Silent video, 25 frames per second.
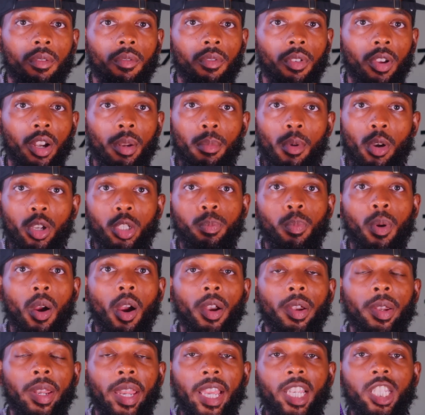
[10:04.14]
For the most
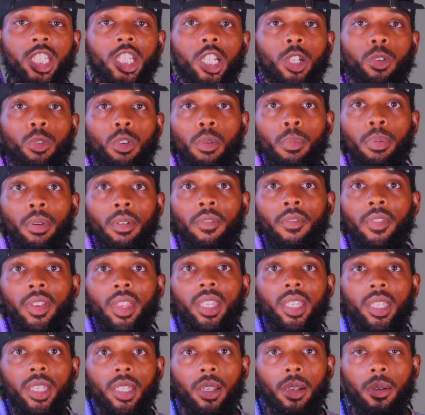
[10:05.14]
part, nature will
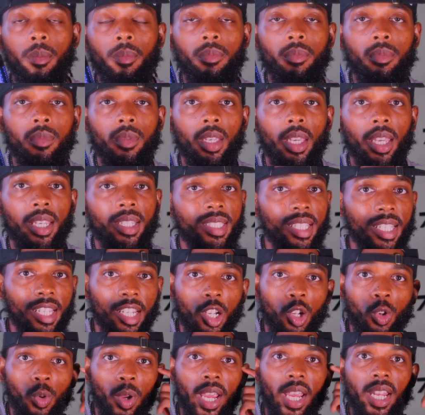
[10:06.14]
prevent him. It's
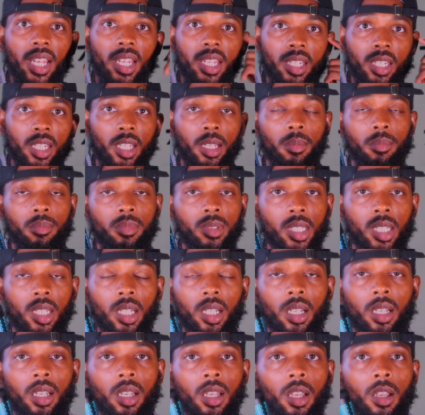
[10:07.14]
ingrained in him
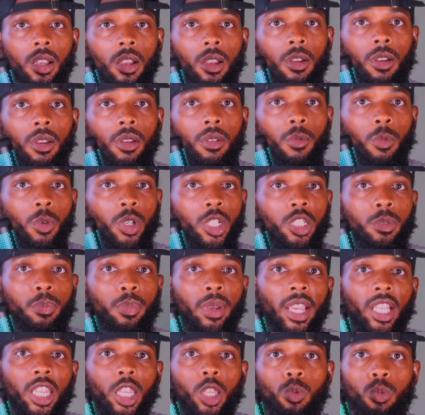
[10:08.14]
to
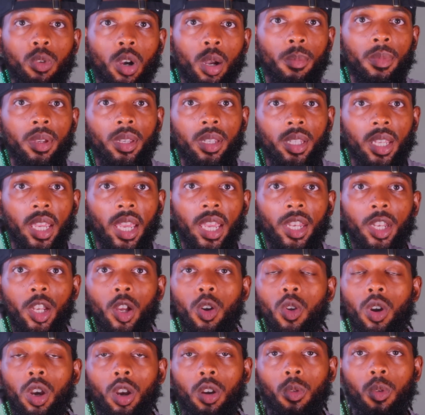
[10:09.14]
respect the woman and
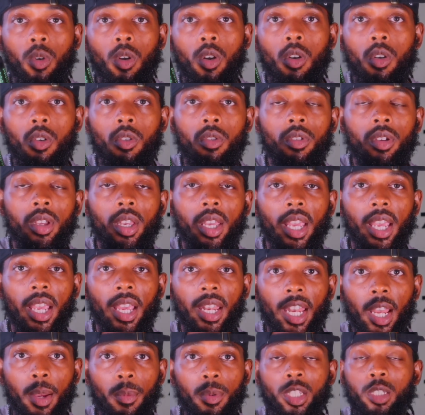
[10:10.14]
know her role
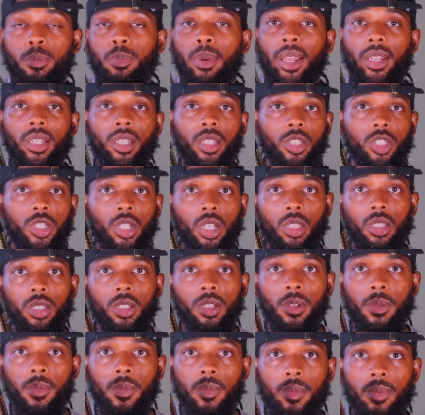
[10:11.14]
and they respect each other.
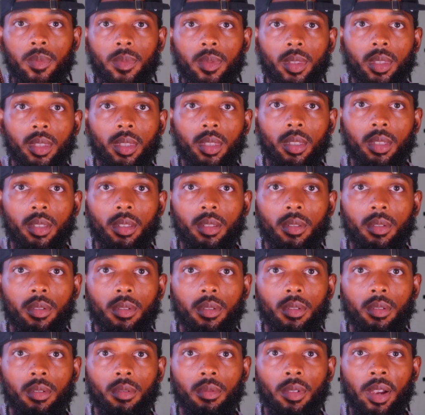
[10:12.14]

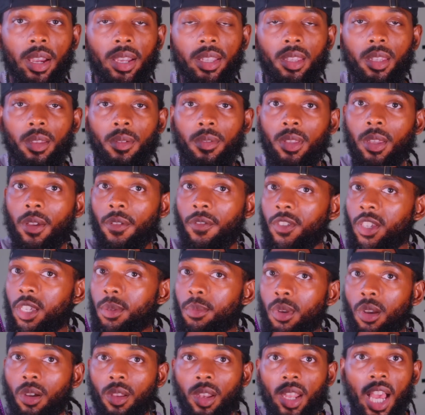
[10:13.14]
Right? The the
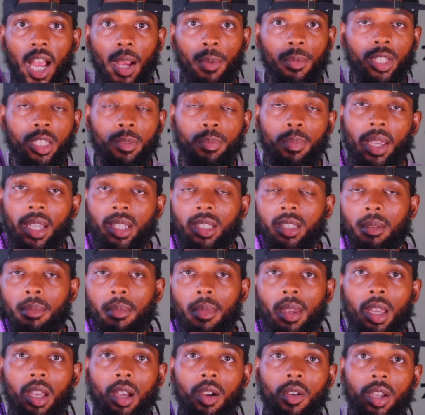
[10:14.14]
female line respects the
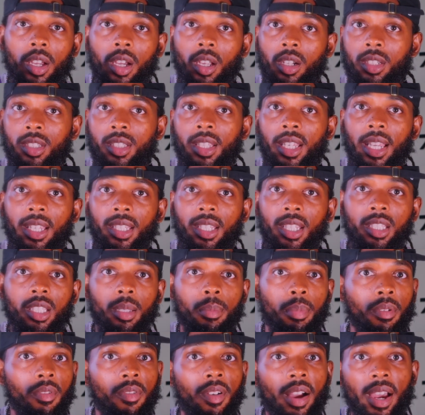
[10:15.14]
male and understands he's the
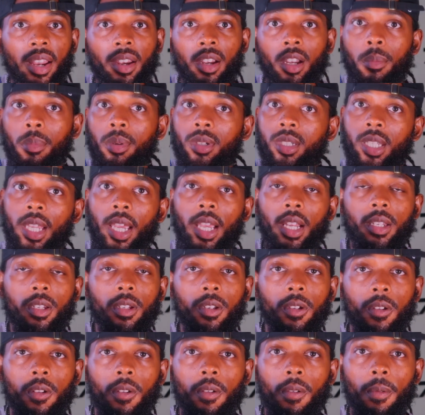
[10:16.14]
provider and
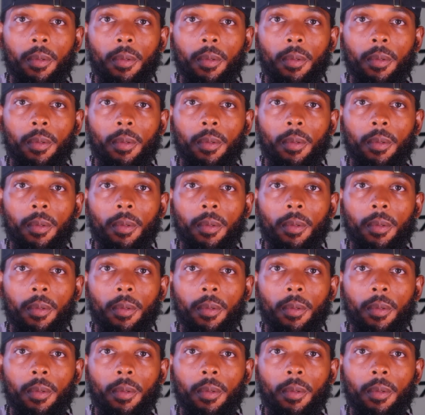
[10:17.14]
protector.